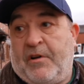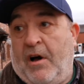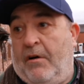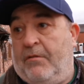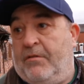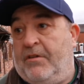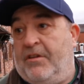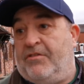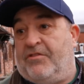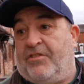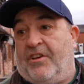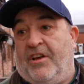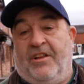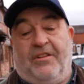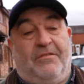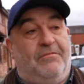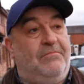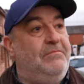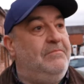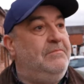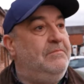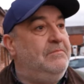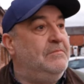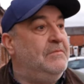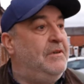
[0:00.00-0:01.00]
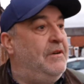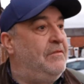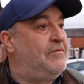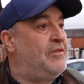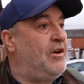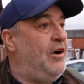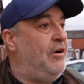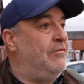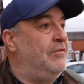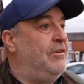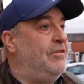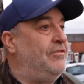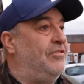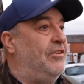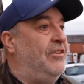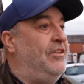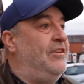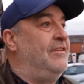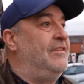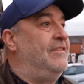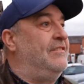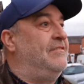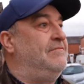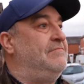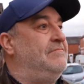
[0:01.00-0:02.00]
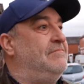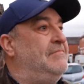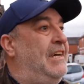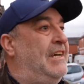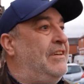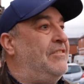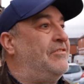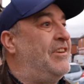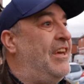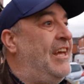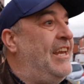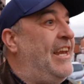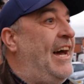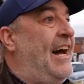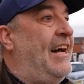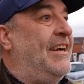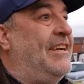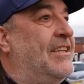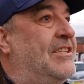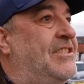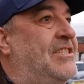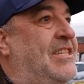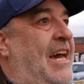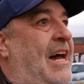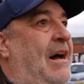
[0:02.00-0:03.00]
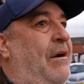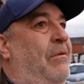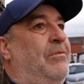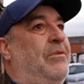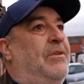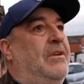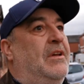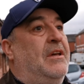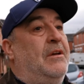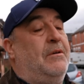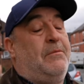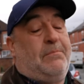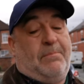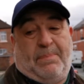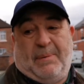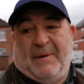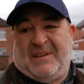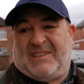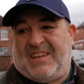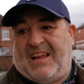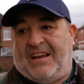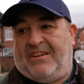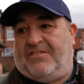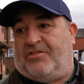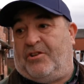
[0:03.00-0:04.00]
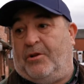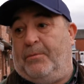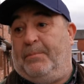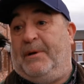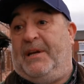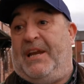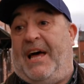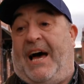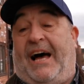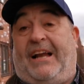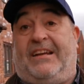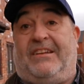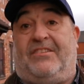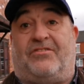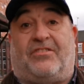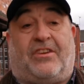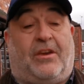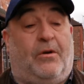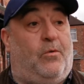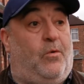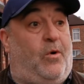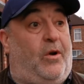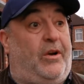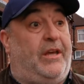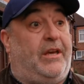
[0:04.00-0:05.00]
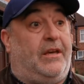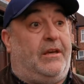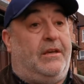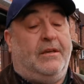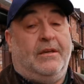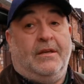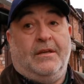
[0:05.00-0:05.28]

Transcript: got job done, didn't we? Got result. Let's get out of town. Potential bananas can won it.